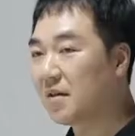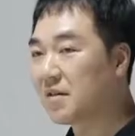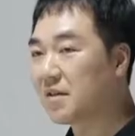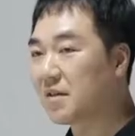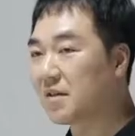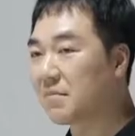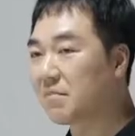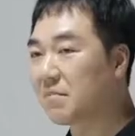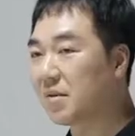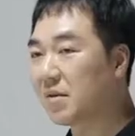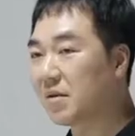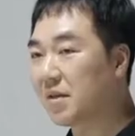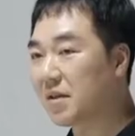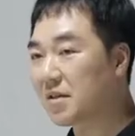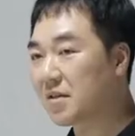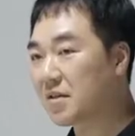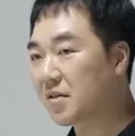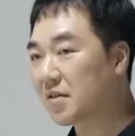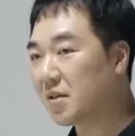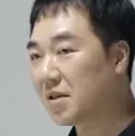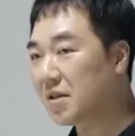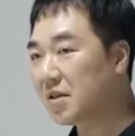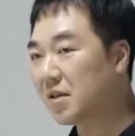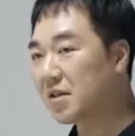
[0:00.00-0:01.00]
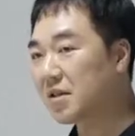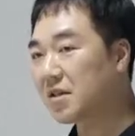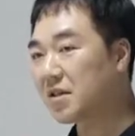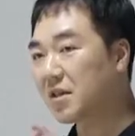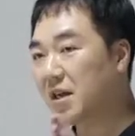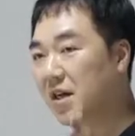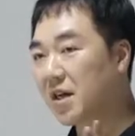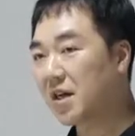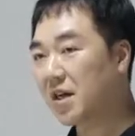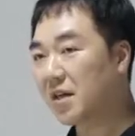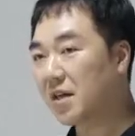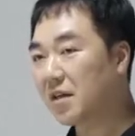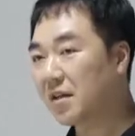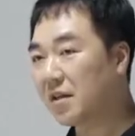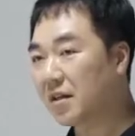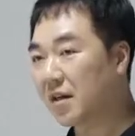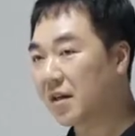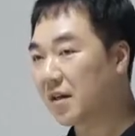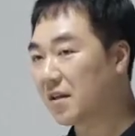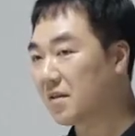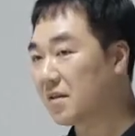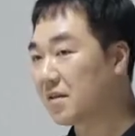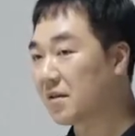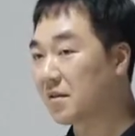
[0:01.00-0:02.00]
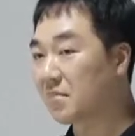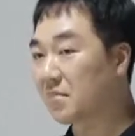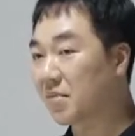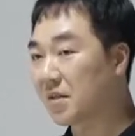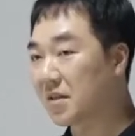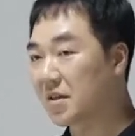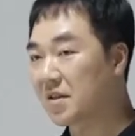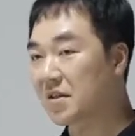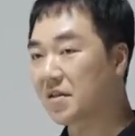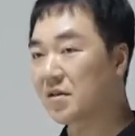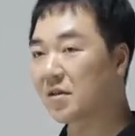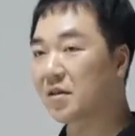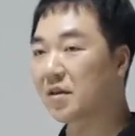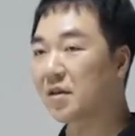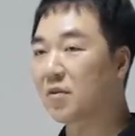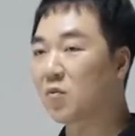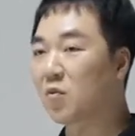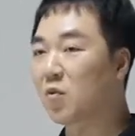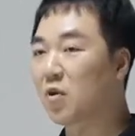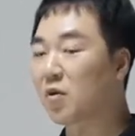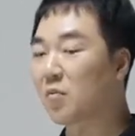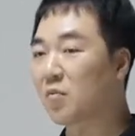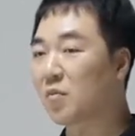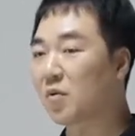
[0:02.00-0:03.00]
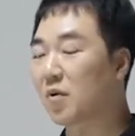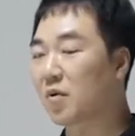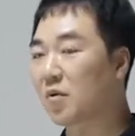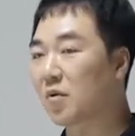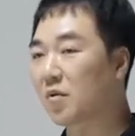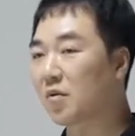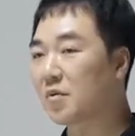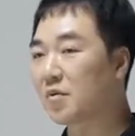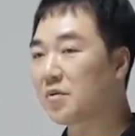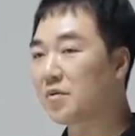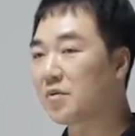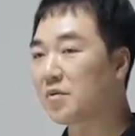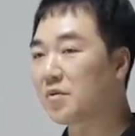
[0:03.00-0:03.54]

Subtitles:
Simplicity in design and simplicity in workflow.